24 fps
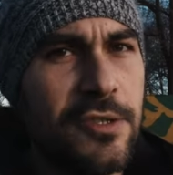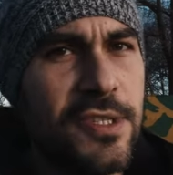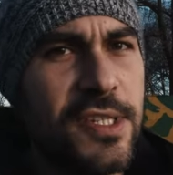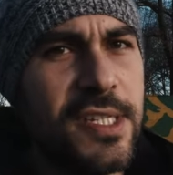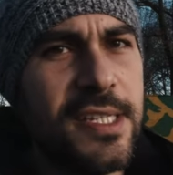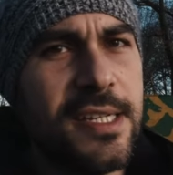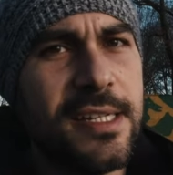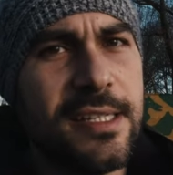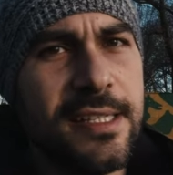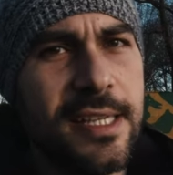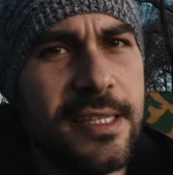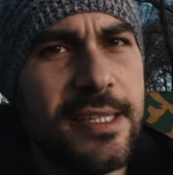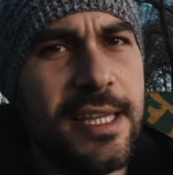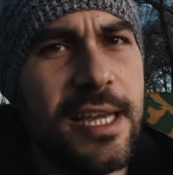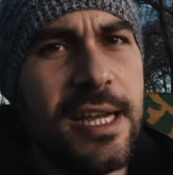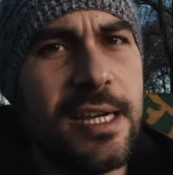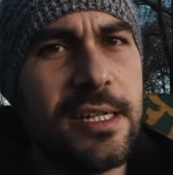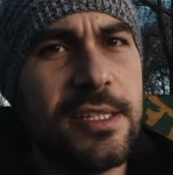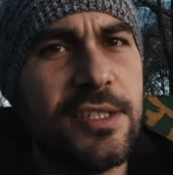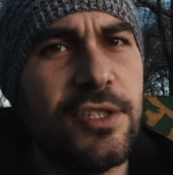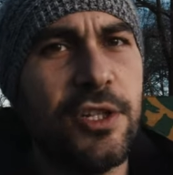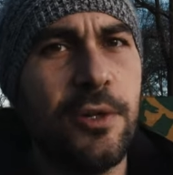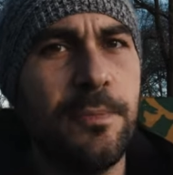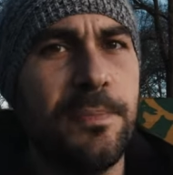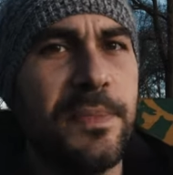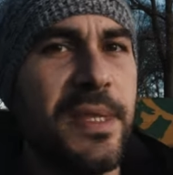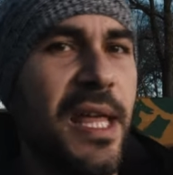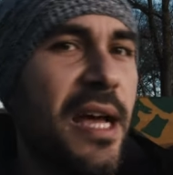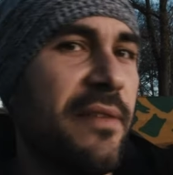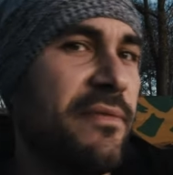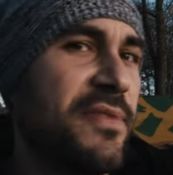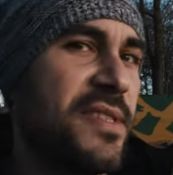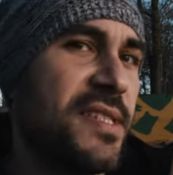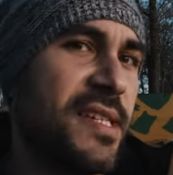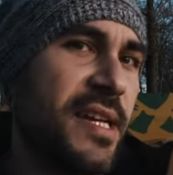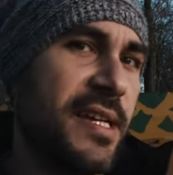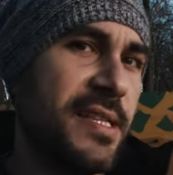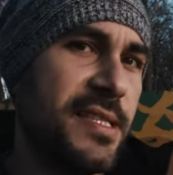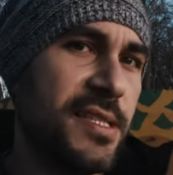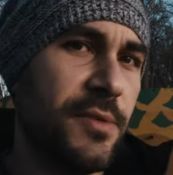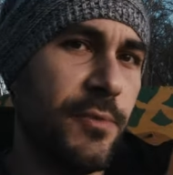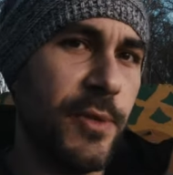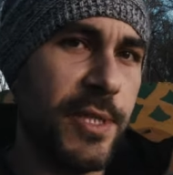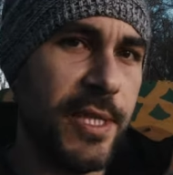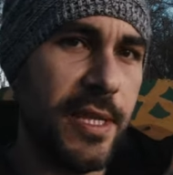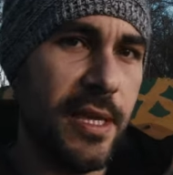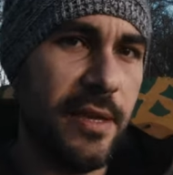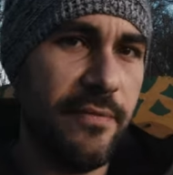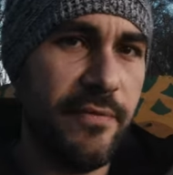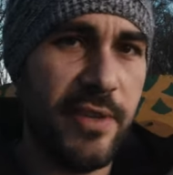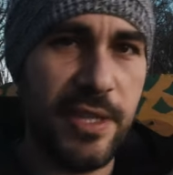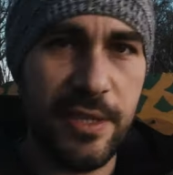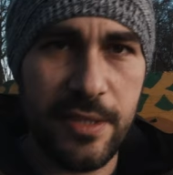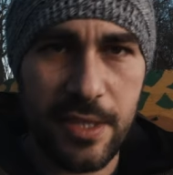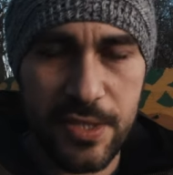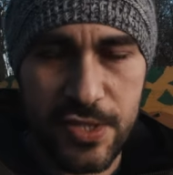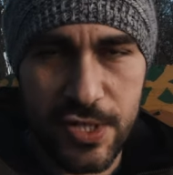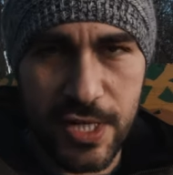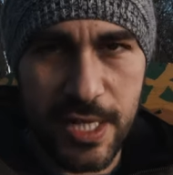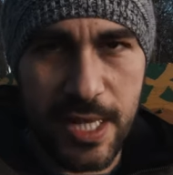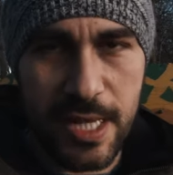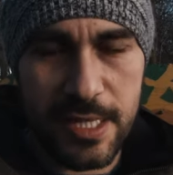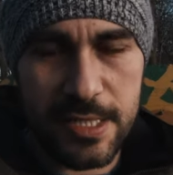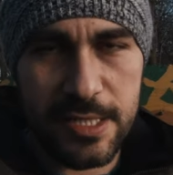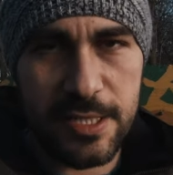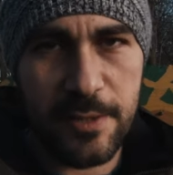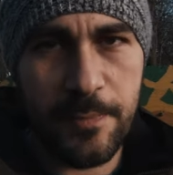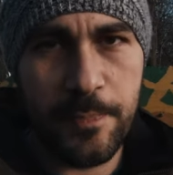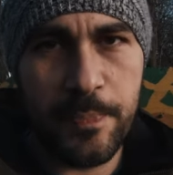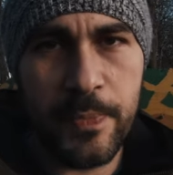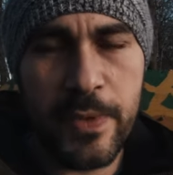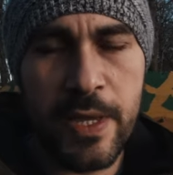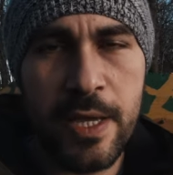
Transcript: consider that there are some downsides with the vintage glass